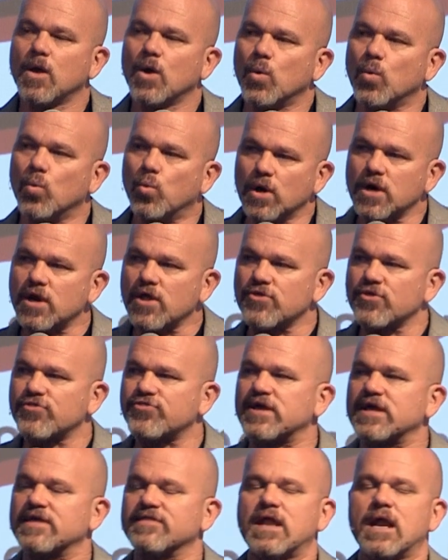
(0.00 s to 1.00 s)
One other
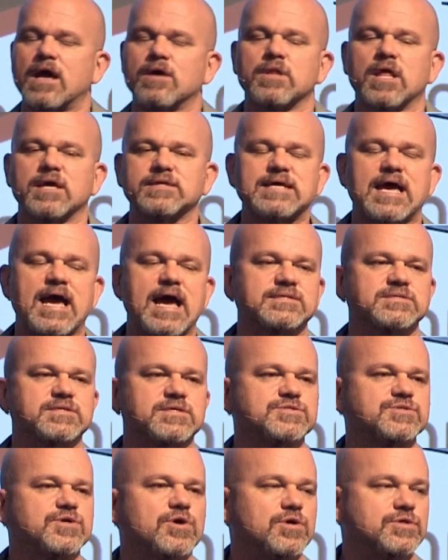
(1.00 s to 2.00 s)
thing that I would like to ask
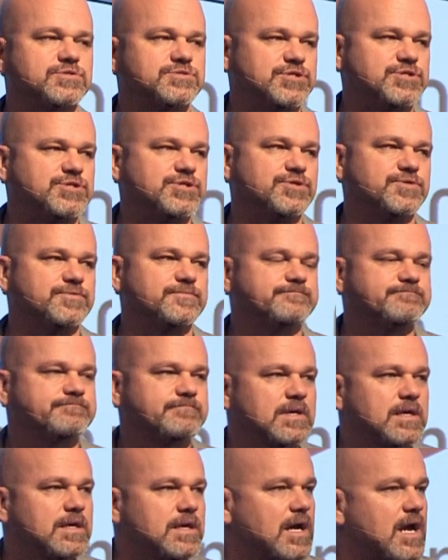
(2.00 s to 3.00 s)
us all to do,
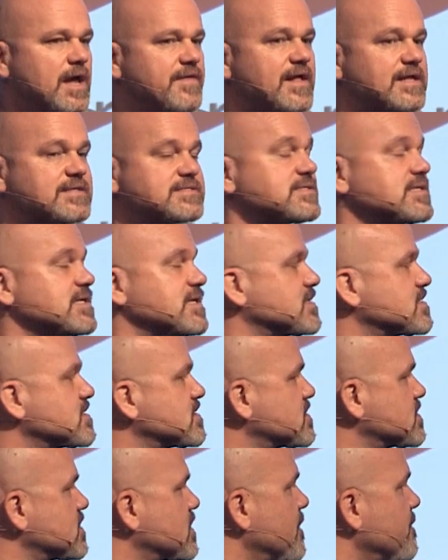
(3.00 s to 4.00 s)
and that's
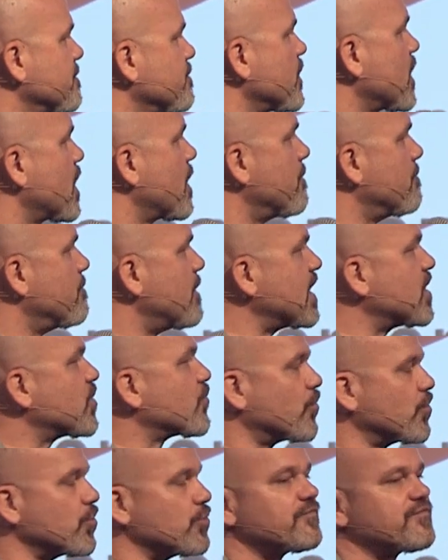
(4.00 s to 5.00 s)
this: make
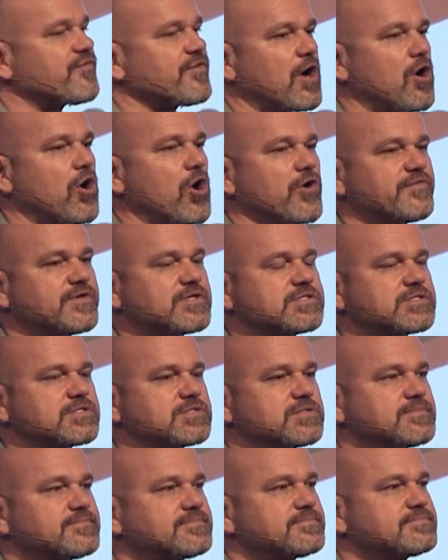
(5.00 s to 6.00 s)
room for the
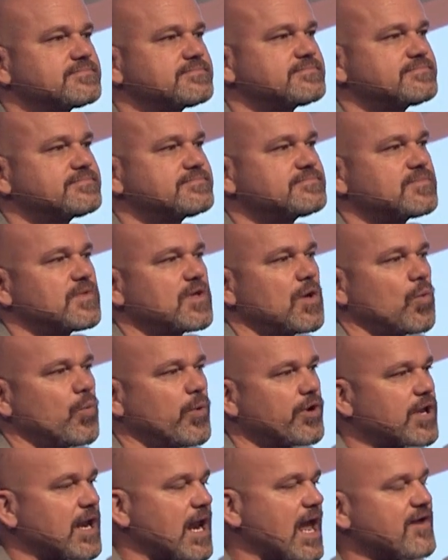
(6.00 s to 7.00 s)
harvest.
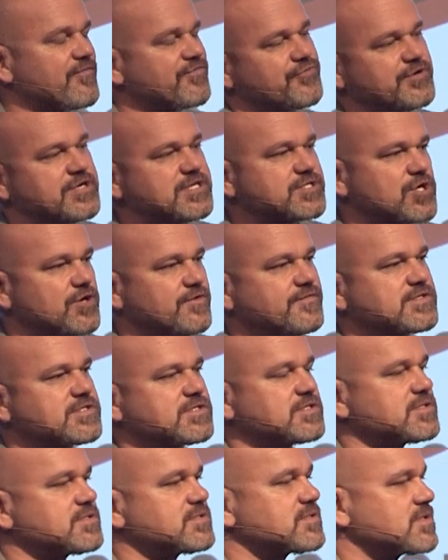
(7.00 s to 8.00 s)
We're going to have 3
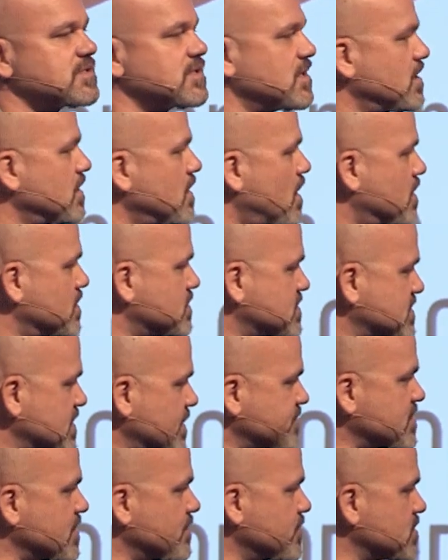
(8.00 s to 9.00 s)
services on
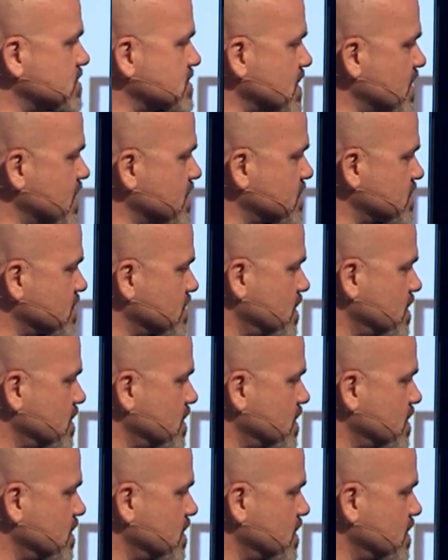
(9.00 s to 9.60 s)
September 10th,